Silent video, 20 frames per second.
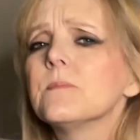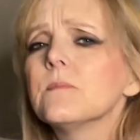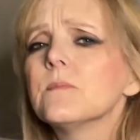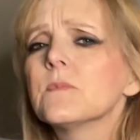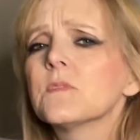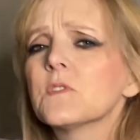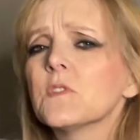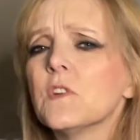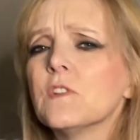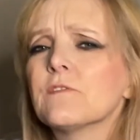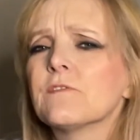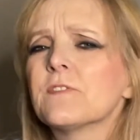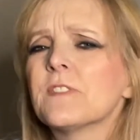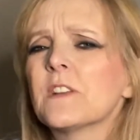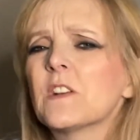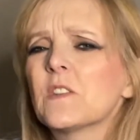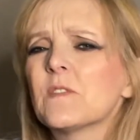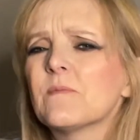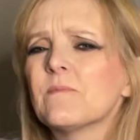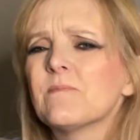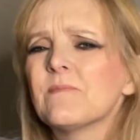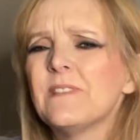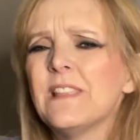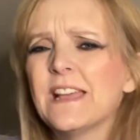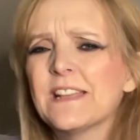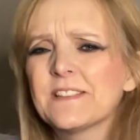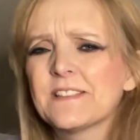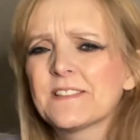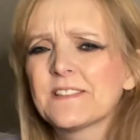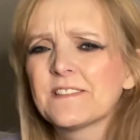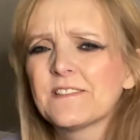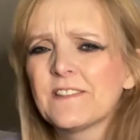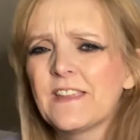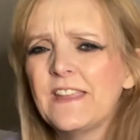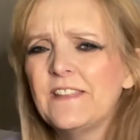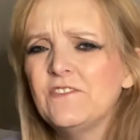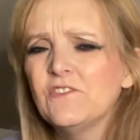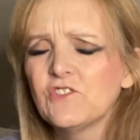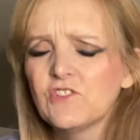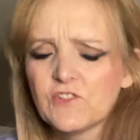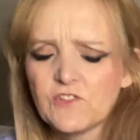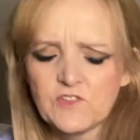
sort of the last inch or